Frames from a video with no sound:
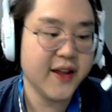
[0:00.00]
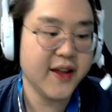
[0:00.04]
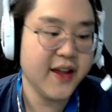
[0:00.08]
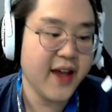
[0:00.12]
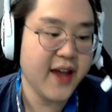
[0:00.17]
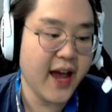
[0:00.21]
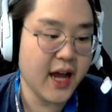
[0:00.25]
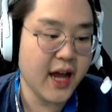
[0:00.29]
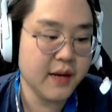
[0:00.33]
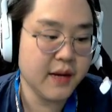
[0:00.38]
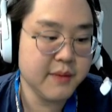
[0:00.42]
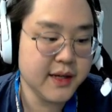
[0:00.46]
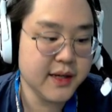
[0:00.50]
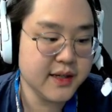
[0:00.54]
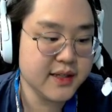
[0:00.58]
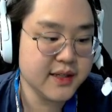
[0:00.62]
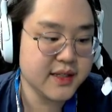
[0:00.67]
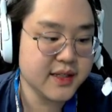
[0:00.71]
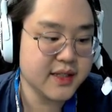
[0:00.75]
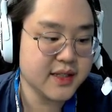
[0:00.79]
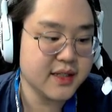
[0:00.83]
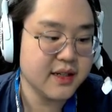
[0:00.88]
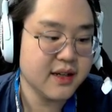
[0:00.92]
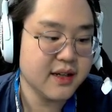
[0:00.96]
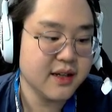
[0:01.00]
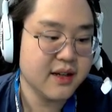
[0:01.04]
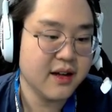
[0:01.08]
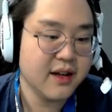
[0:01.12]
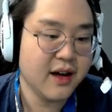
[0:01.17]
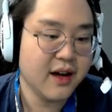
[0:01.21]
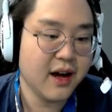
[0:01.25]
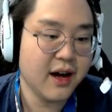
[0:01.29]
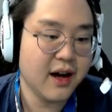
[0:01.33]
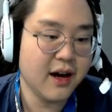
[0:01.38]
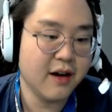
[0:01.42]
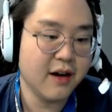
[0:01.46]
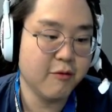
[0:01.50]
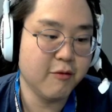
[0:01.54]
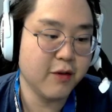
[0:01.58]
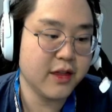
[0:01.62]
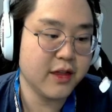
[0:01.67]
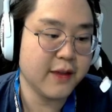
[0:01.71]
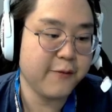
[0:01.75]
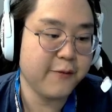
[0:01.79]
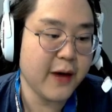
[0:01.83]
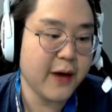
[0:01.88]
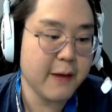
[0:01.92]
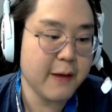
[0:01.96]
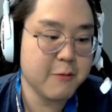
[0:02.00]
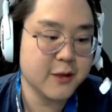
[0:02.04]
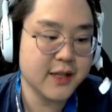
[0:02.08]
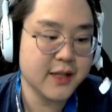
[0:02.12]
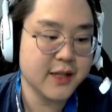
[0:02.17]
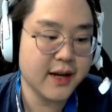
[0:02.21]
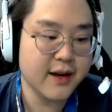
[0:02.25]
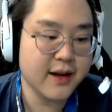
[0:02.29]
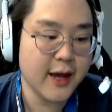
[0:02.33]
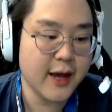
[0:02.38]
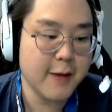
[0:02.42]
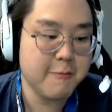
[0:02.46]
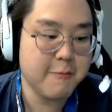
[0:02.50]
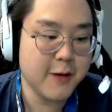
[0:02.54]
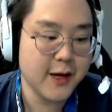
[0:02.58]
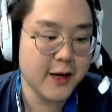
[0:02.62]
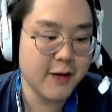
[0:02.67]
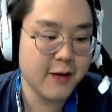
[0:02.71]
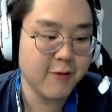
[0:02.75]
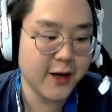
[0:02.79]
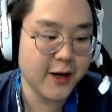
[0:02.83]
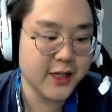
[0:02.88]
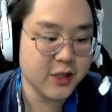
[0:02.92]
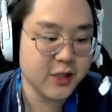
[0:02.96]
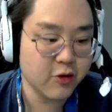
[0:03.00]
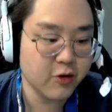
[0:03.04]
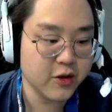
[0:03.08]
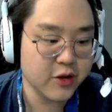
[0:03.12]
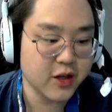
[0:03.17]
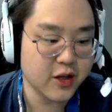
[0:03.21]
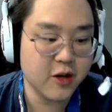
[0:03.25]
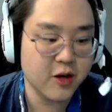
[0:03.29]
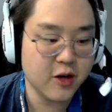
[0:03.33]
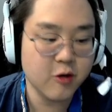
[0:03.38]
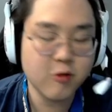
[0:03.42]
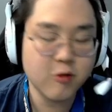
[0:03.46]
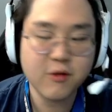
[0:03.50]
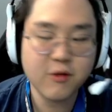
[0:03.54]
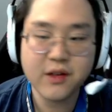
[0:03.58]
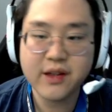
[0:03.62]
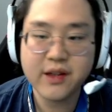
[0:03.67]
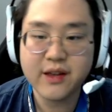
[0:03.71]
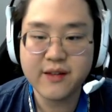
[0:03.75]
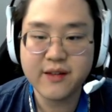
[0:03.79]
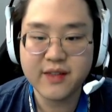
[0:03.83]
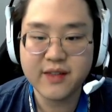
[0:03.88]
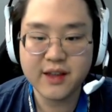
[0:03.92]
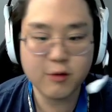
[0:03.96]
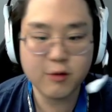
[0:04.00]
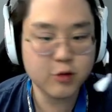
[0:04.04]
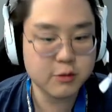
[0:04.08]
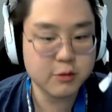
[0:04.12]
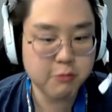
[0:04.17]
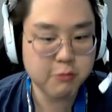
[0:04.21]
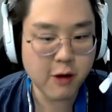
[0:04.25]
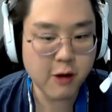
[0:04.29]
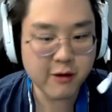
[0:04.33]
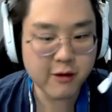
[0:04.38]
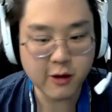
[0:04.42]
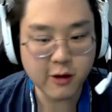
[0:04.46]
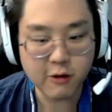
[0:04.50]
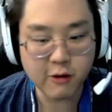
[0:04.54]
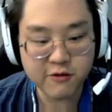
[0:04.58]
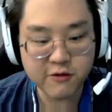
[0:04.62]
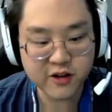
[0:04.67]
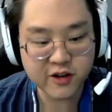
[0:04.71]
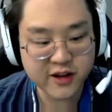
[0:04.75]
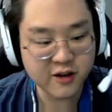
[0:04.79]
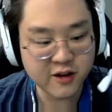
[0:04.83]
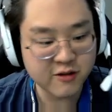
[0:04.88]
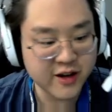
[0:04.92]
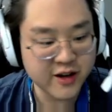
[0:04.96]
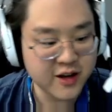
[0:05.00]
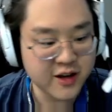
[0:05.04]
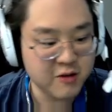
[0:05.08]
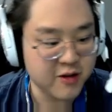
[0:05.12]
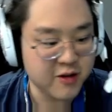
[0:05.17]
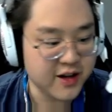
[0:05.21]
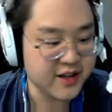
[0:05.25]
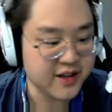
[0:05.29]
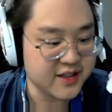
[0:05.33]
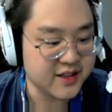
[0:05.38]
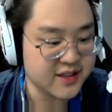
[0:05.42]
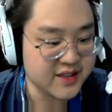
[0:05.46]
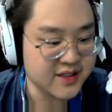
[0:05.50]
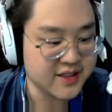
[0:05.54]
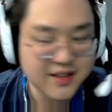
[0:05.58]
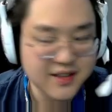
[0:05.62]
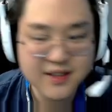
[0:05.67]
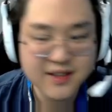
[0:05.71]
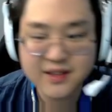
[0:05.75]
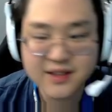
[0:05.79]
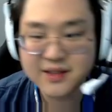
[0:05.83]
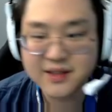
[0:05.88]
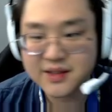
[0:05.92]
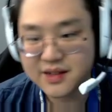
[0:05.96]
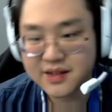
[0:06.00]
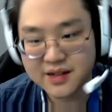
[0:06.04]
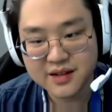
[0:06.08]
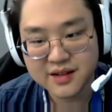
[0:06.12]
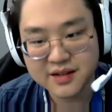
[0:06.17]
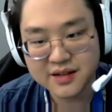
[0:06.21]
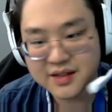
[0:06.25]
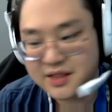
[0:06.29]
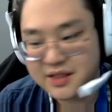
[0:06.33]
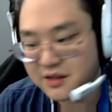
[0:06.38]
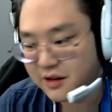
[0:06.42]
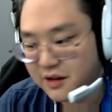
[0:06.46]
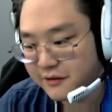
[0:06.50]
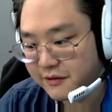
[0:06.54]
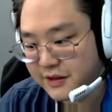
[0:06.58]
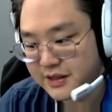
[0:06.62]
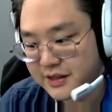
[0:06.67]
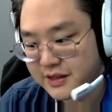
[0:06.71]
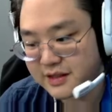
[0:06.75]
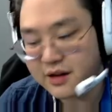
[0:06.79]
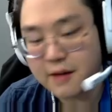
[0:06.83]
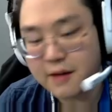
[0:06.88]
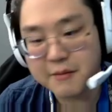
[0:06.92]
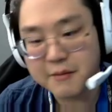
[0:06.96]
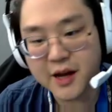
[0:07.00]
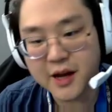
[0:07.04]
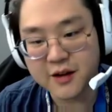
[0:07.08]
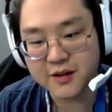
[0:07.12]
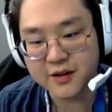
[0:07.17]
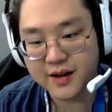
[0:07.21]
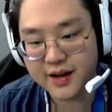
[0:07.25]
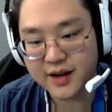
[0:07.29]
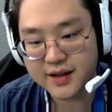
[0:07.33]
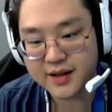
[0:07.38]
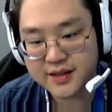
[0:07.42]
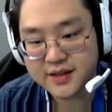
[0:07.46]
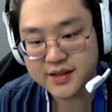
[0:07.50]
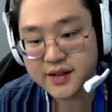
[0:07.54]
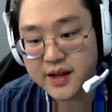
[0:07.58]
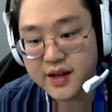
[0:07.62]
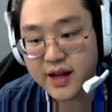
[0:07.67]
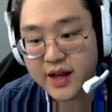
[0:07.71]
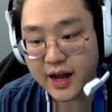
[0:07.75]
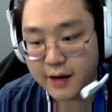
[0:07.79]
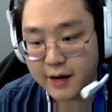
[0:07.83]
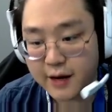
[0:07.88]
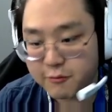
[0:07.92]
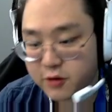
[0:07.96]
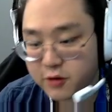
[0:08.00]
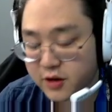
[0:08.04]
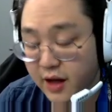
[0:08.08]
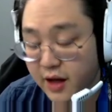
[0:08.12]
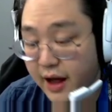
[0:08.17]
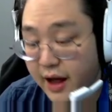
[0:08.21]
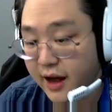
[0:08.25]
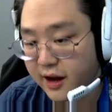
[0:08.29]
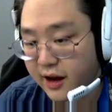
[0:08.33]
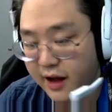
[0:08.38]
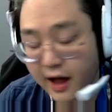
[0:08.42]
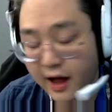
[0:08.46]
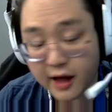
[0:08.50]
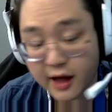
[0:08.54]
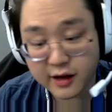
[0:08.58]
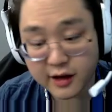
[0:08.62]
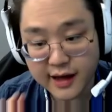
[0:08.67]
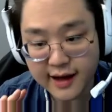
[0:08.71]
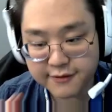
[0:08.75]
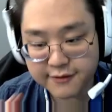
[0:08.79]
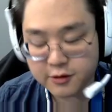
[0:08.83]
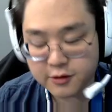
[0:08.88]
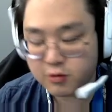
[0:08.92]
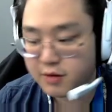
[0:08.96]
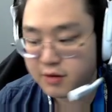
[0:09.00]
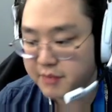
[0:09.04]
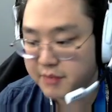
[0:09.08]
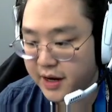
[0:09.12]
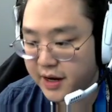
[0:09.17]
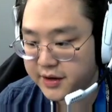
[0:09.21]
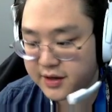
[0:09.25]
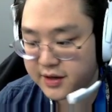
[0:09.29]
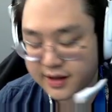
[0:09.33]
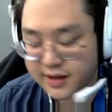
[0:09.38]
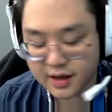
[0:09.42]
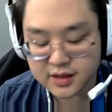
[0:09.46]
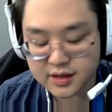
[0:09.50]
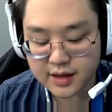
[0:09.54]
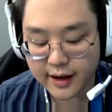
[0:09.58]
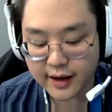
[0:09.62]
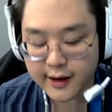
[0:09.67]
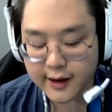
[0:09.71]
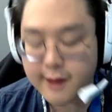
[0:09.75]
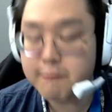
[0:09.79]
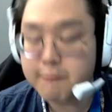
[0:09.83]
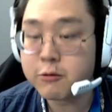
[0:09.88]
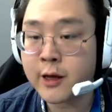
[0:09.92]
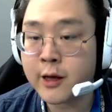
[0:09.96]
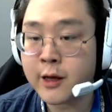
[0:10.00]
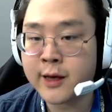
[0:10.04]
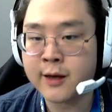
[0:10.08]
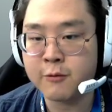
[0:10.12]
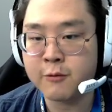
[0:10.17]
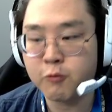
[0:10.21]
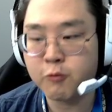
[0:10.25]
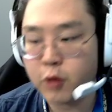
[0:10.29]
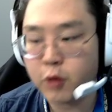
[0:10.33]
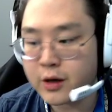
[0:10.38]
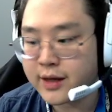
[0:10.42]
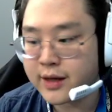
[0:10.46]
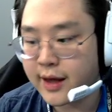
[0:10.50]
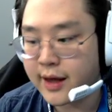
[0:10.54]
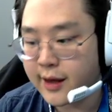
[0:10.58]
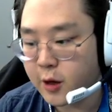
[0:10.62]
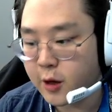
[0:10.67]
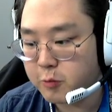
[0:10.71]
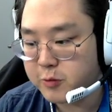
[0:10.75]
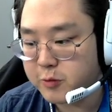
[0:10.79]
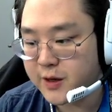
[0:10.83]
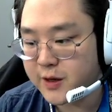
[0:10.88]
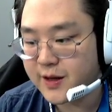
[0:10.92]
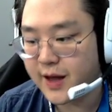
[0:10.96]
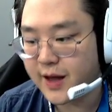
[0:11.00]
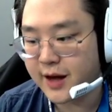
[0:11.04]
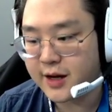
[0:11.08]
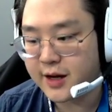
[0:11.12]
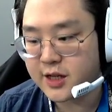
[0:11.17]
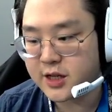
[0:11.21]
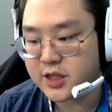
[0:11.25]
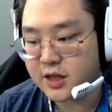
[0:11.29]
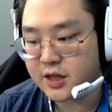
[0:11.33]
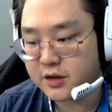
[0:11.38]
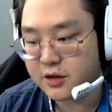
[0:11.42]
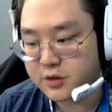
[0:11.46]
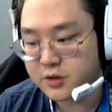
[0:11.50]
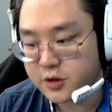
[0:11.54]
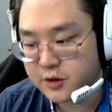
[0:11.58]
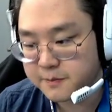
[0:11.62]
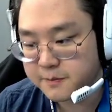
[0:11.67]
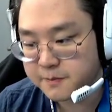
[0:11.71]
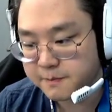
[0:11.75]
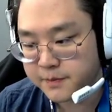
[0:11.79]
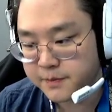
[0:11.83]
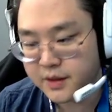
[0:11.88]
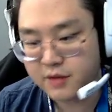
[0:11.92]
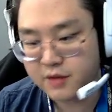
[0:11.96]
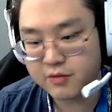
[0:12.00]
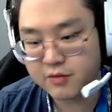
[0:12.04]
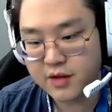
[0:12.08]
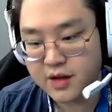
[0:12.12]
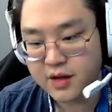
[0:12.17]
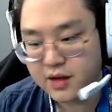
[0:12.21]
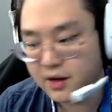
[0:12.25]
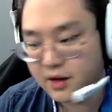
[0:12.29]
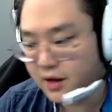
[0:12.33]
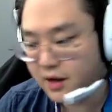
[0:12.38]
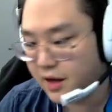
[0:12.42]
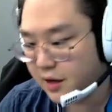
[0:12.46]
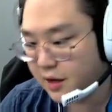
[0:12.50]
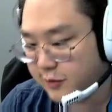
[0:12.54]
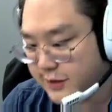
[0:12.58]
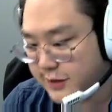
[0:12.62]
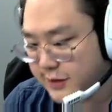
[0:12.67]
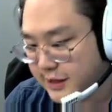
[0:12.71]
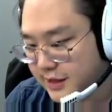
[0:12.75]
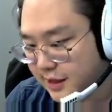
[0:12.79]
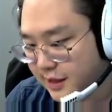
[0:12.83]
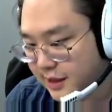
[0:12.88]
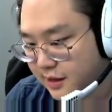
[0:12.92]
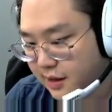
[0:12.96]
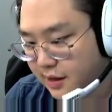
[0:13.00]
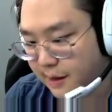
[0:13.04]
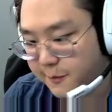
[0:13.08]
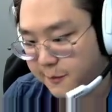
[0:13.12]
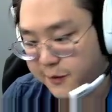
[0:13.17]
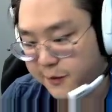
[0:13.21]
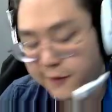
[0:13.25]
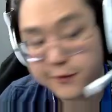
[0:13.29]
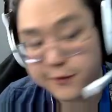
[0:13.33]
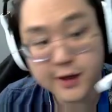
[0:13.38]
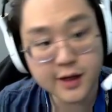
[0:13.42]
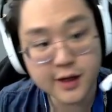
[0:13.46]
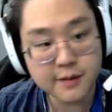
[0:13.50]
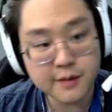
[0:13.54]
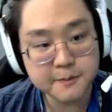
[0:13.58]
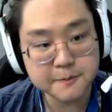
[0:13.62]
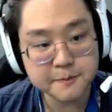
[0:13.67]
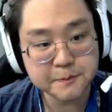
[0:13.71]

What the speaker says: enemies with the 5% AP ratio on the Q, it was probably overkill anyways. This nerf does not matter, guys. And I have to remind you guys, I am playing in 1K LP NA Challenger, which is like top 50.